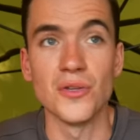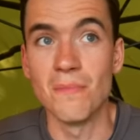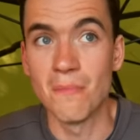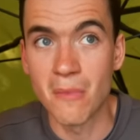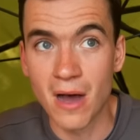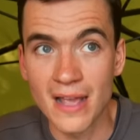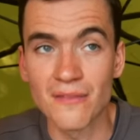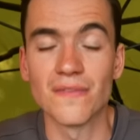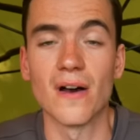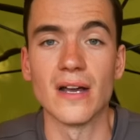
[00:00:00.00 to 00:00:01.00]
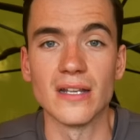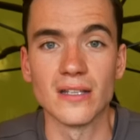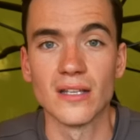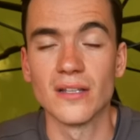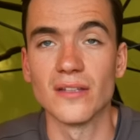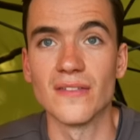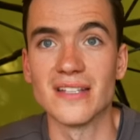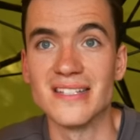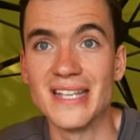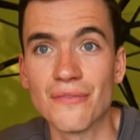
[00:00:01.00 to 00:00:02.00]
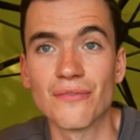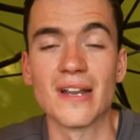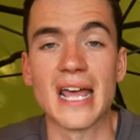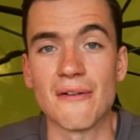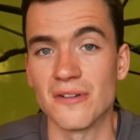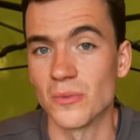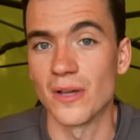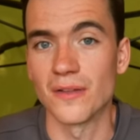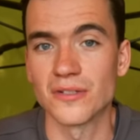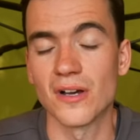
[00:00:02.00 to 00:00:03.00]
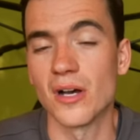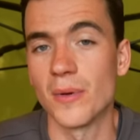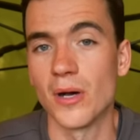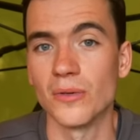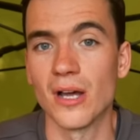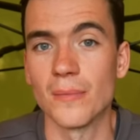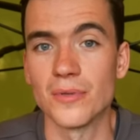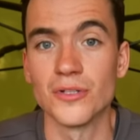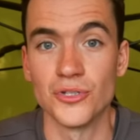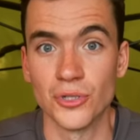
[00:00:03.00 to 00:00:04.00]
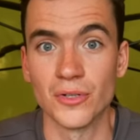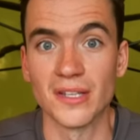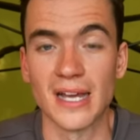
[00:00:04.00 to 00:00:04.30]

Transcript: You might find that there's different areas where those carp hold up during the